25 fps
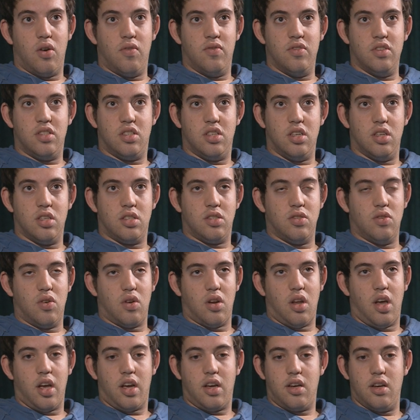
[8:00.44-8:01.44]
obviously, it's not
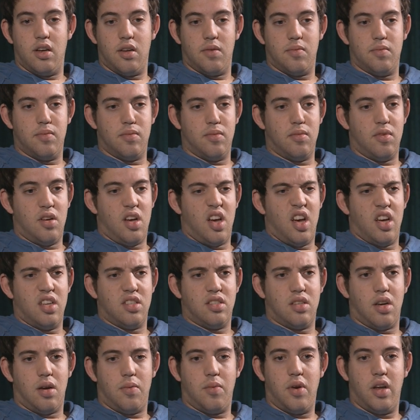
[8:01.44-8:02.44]
like a
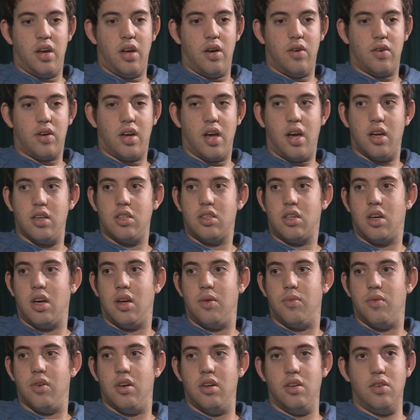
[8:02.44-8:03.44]
heads-up NL cash
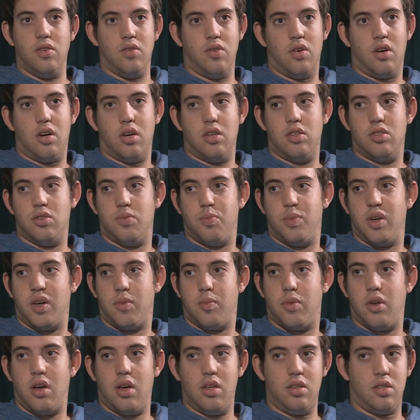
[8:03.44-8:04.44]
game where you got 100 big
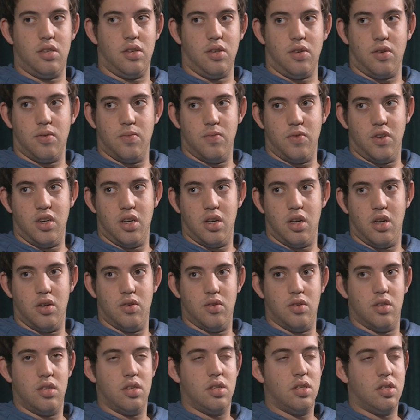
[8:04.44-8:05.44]
blinds you can
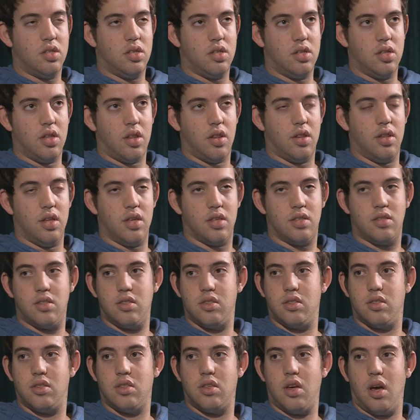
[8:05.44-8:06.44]
reload.
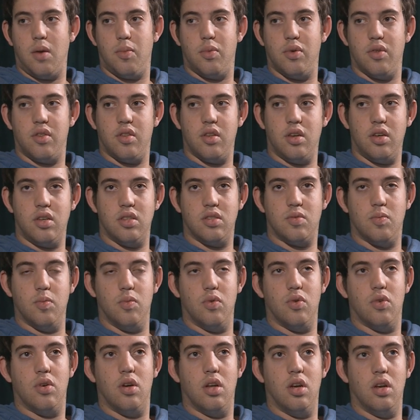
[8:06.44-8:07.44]
This type of thing is
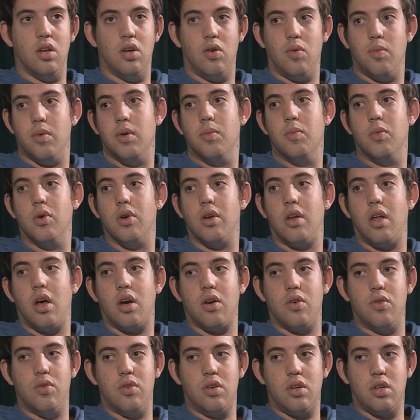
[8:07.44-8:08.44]
a little bit more
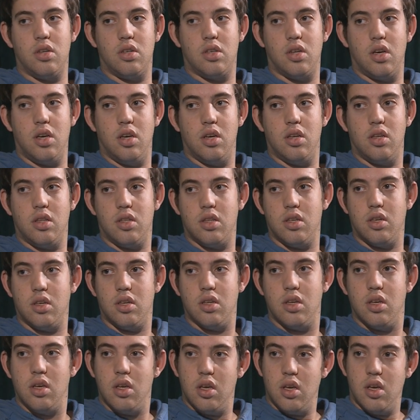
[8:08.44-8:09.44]
luck-orientated than
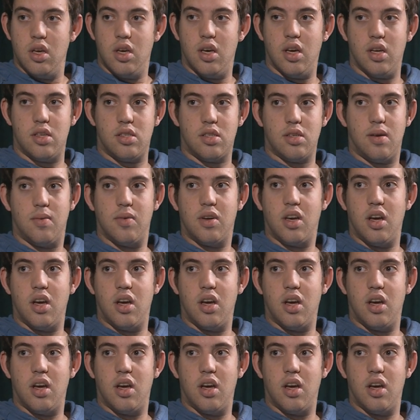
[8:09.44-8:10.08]
heads-up